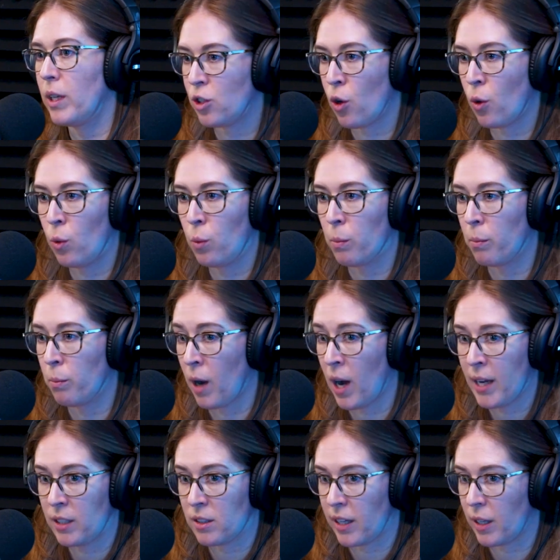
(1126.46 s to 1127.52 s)
We don't
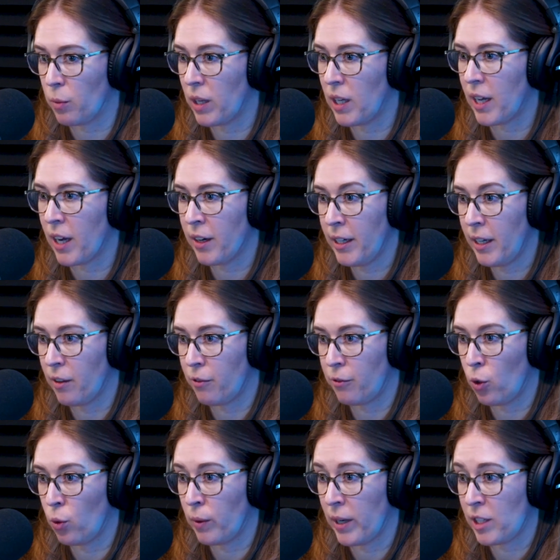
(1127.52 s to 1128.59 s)
mind. Like we carry a
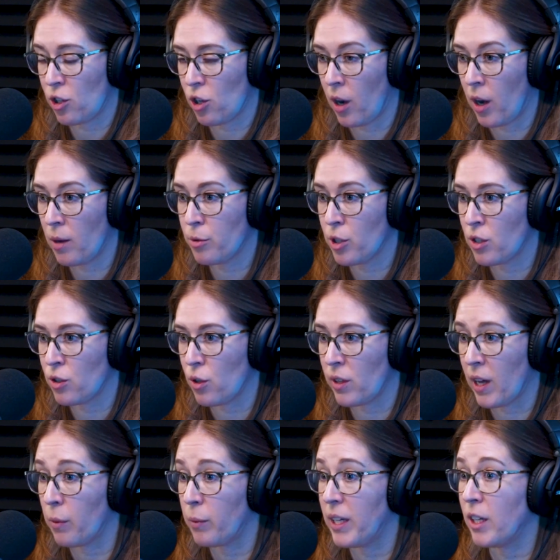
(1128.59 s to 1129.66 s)
full range of options so
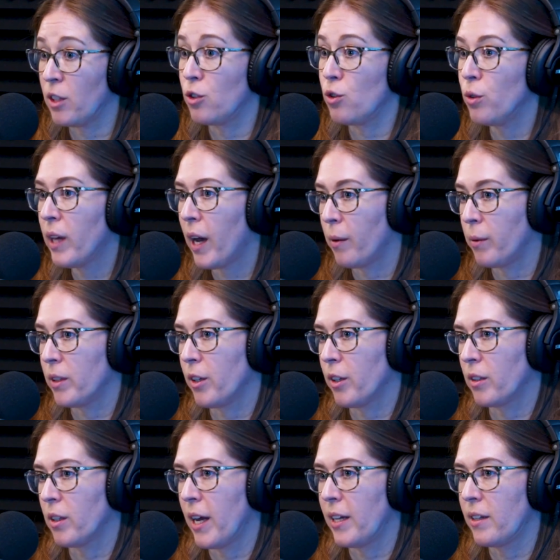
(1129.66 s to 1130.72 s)
that we can do that with our
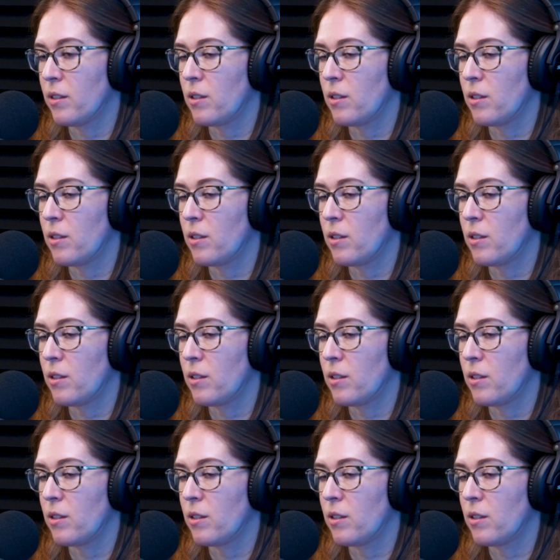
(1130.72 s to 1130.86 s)
clients.